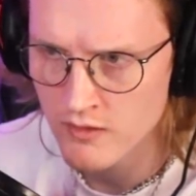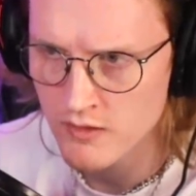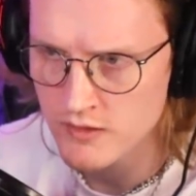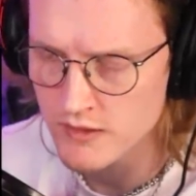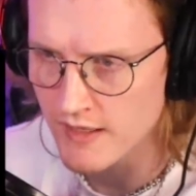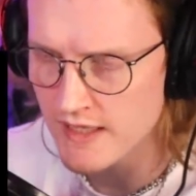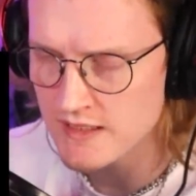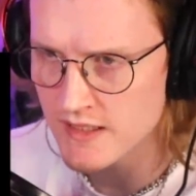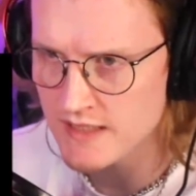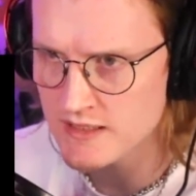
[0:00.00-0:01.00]
So
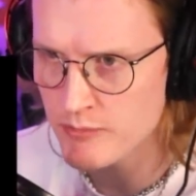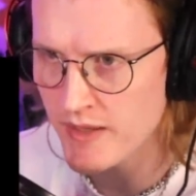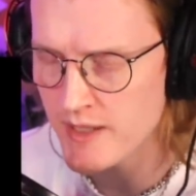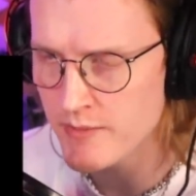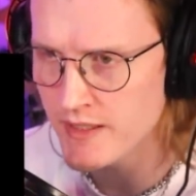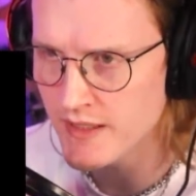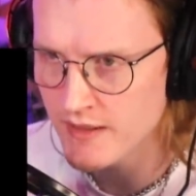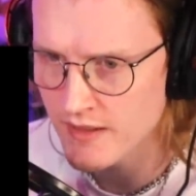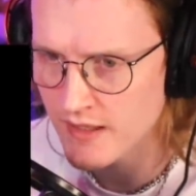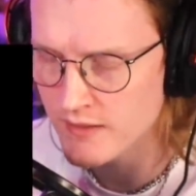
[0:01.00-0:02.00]
that's the baby,
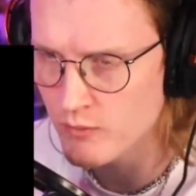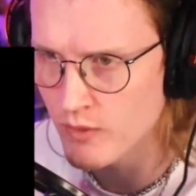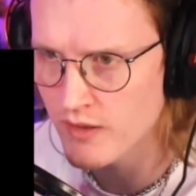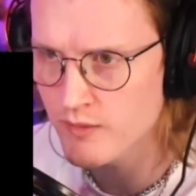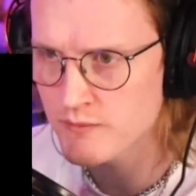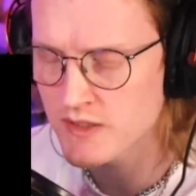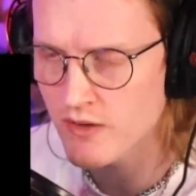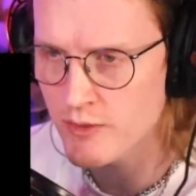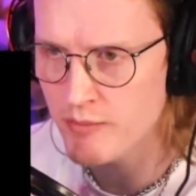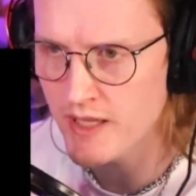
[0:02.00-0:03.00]
and one of them's
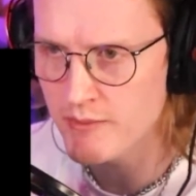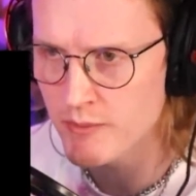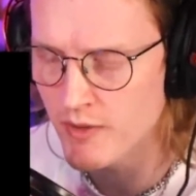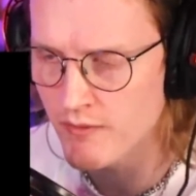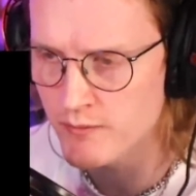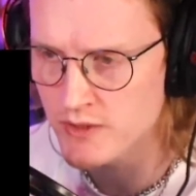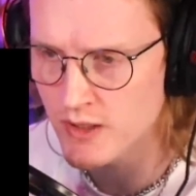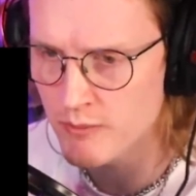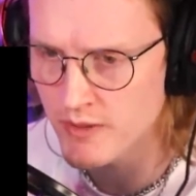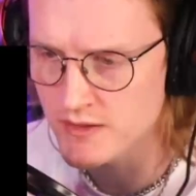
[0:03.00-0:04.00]
got the baby and one of them's
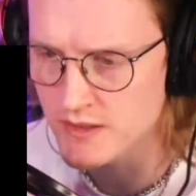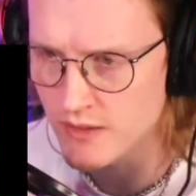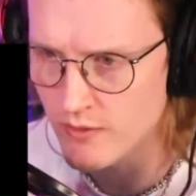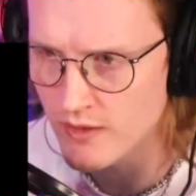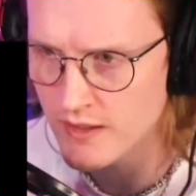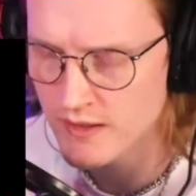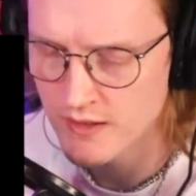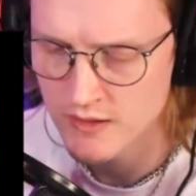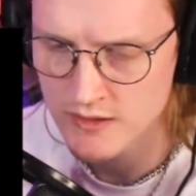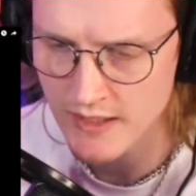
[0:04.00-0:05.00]
got Bonzo, right?
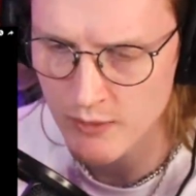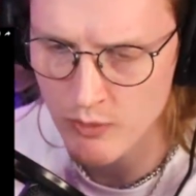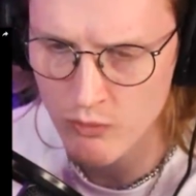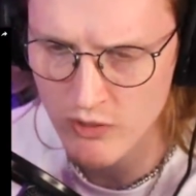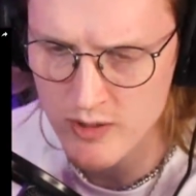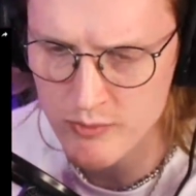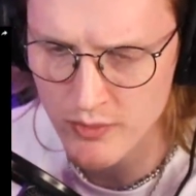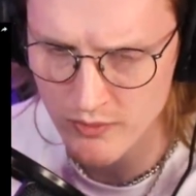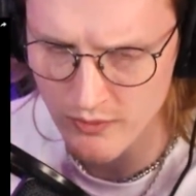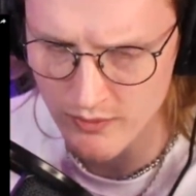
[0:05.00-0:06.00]
So they were
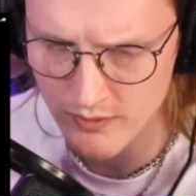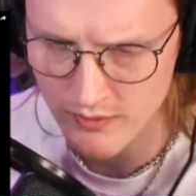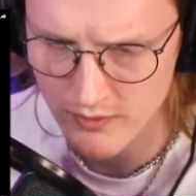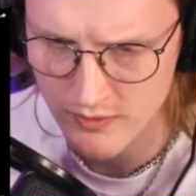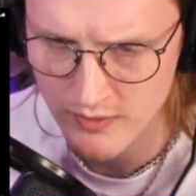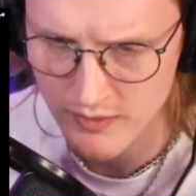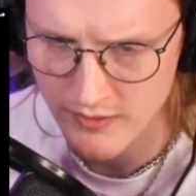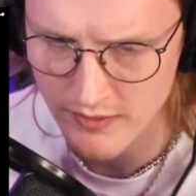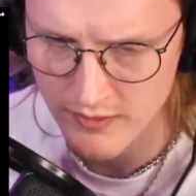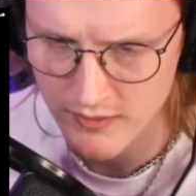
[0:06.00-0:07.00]
reborn.
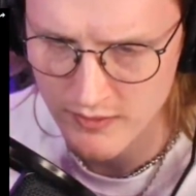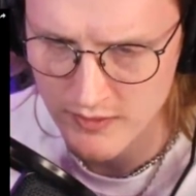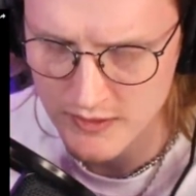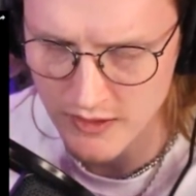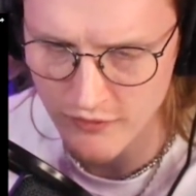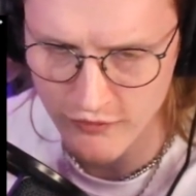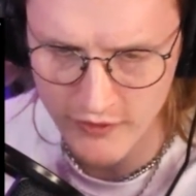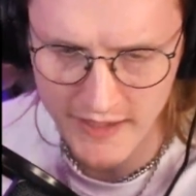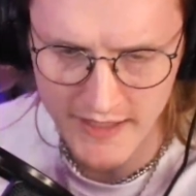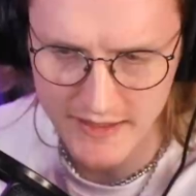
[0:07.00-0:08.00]
So the
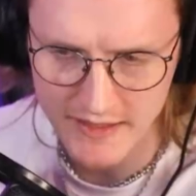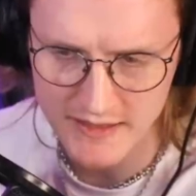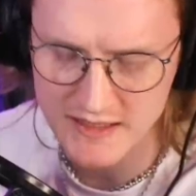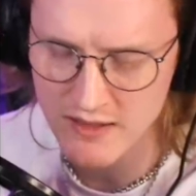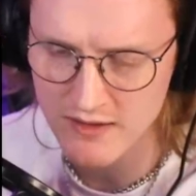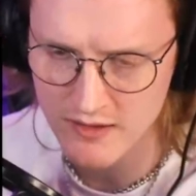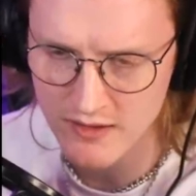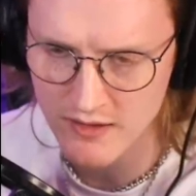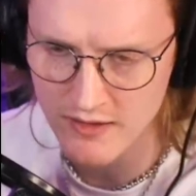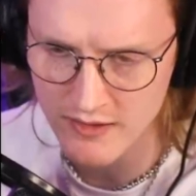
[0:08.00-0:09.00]
free ending is kind
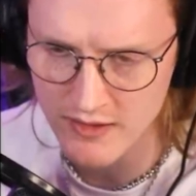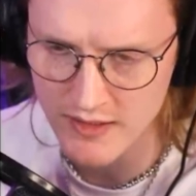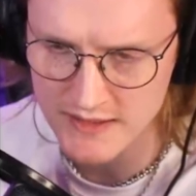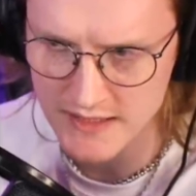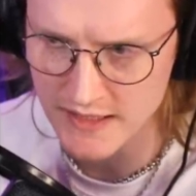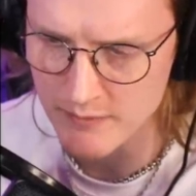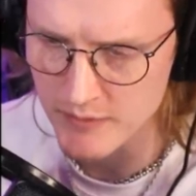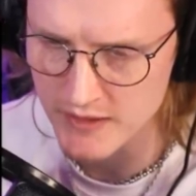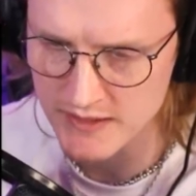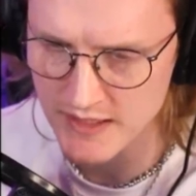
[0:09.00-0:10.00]
of like the nice ending
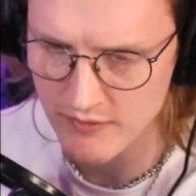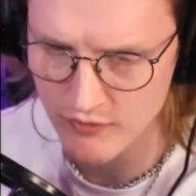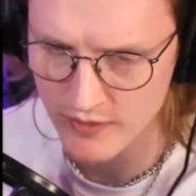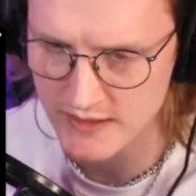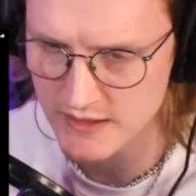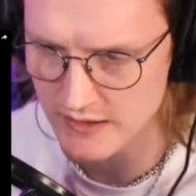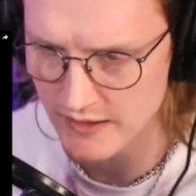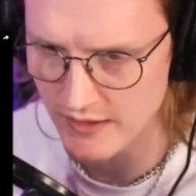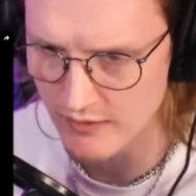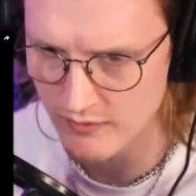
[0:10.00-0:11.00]
because they're free to,
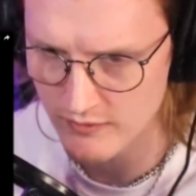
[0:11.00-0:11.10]
you know,